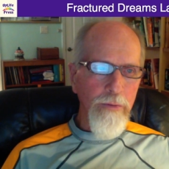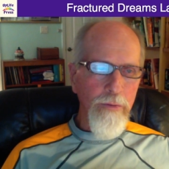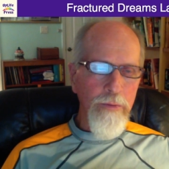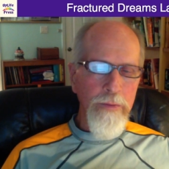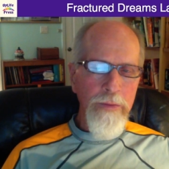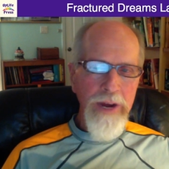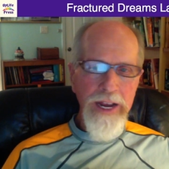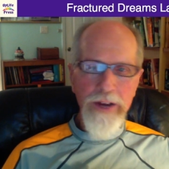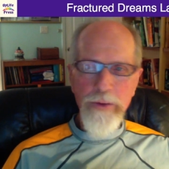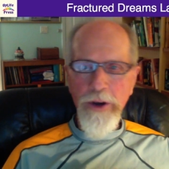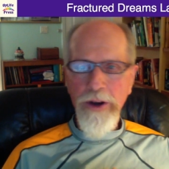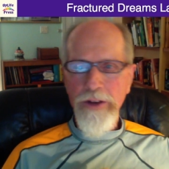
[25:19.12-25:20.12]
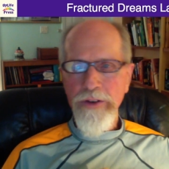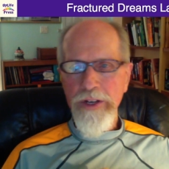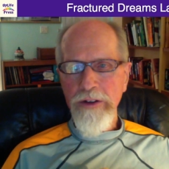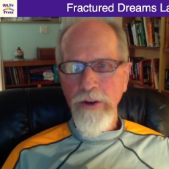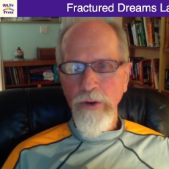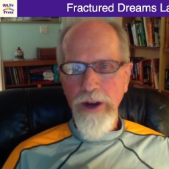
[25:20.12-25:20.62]
My experience
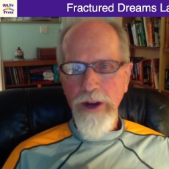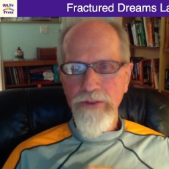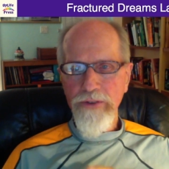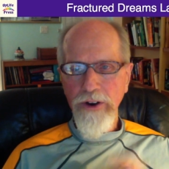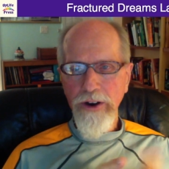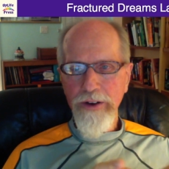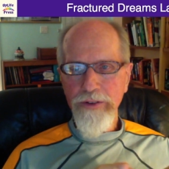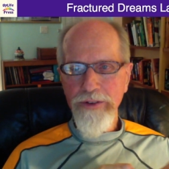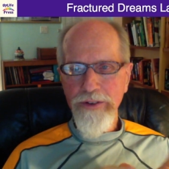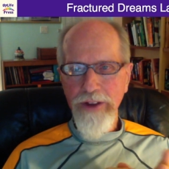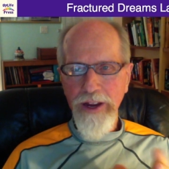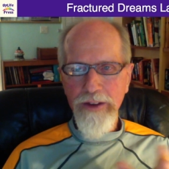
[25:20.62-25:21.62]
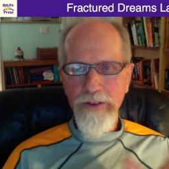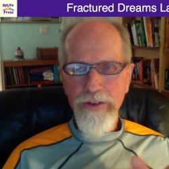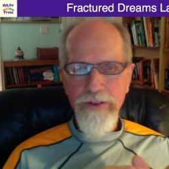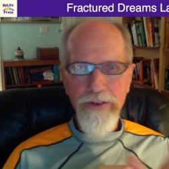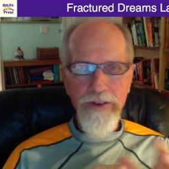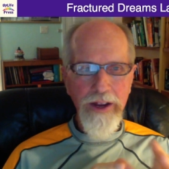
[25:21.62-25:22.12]
didn't go quite as far as
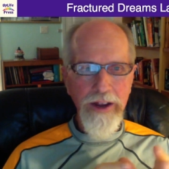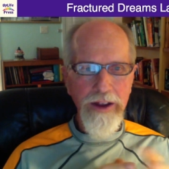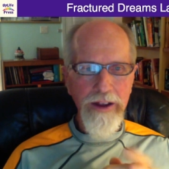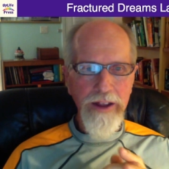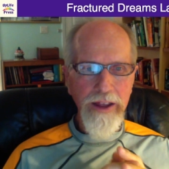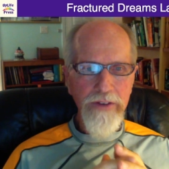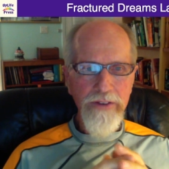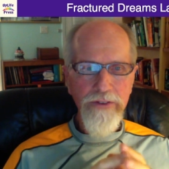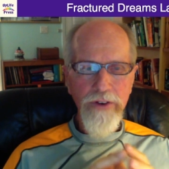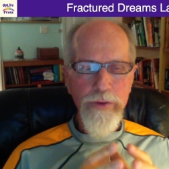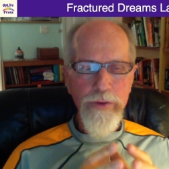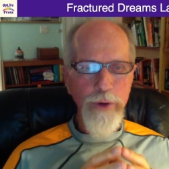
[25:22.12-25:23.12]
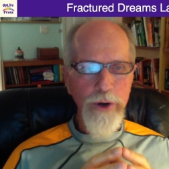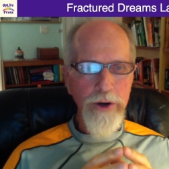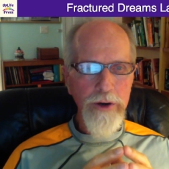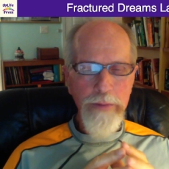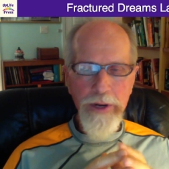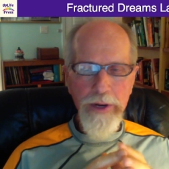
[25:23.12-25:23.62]
having friends
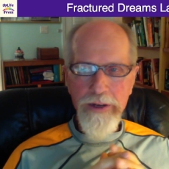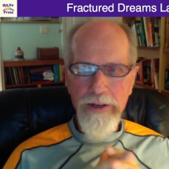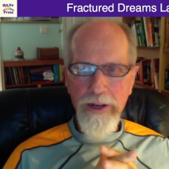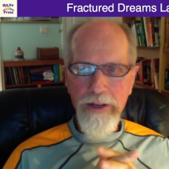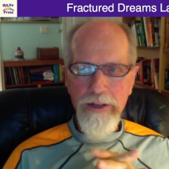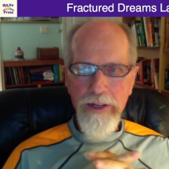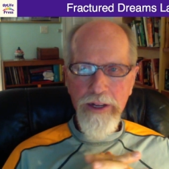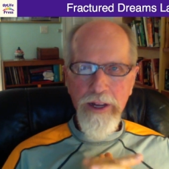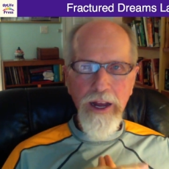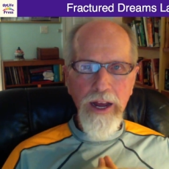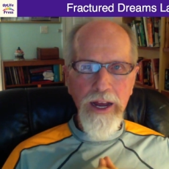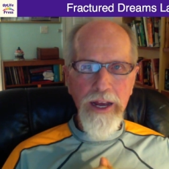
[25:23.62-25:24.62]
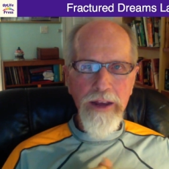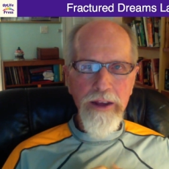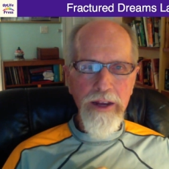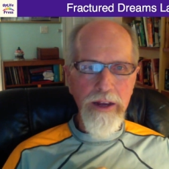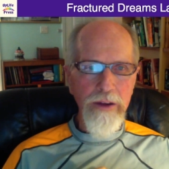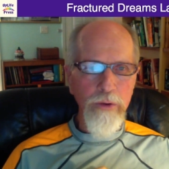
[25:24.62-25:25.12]
murdered, but
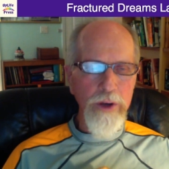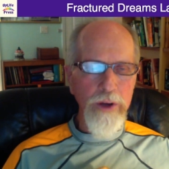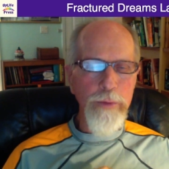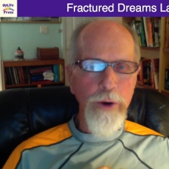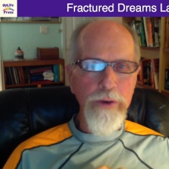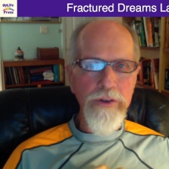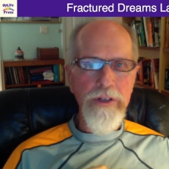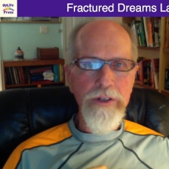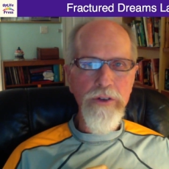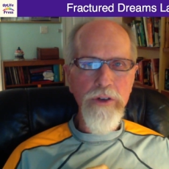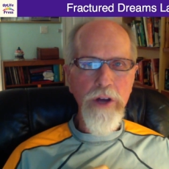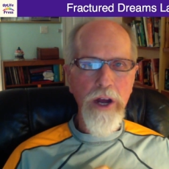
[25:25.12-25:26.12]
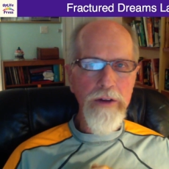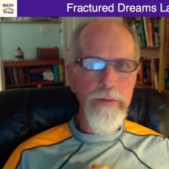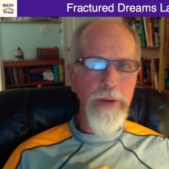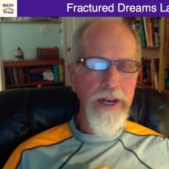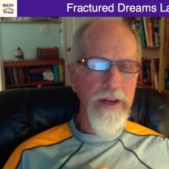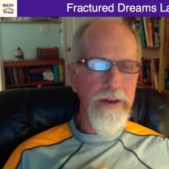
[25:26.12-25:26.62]
I was personally stalked
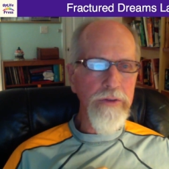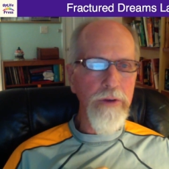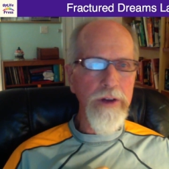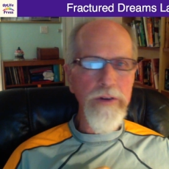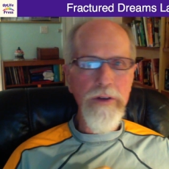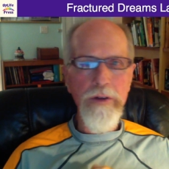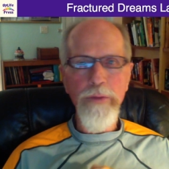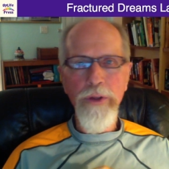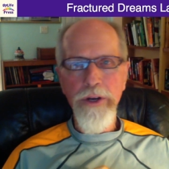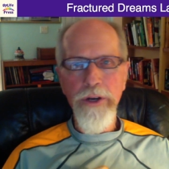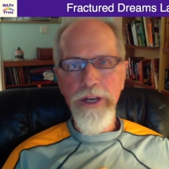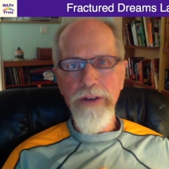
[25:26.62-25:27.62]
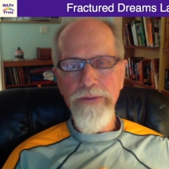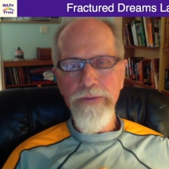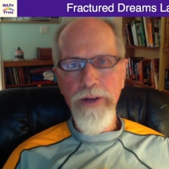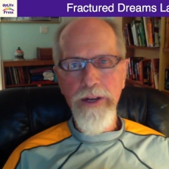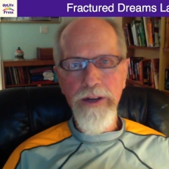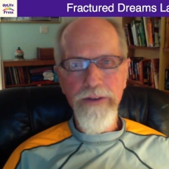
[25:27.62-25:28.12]
by a disgruntled employee
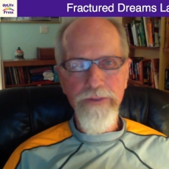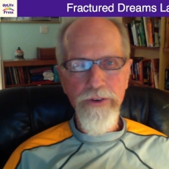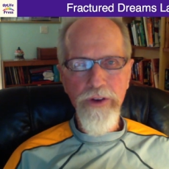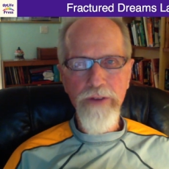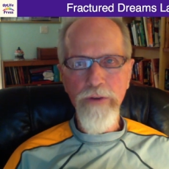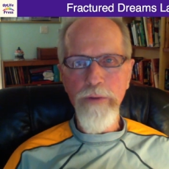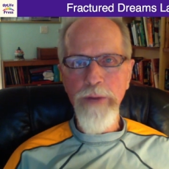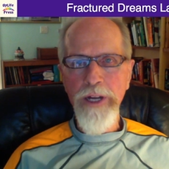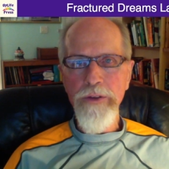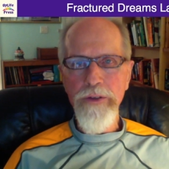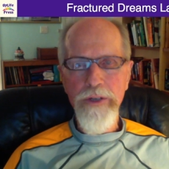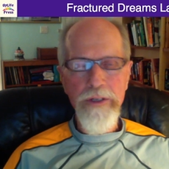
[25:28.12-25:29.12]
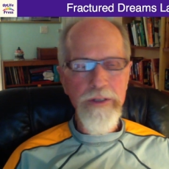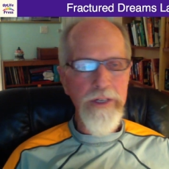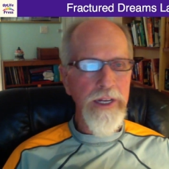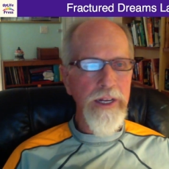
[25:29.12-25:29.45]
for several months, and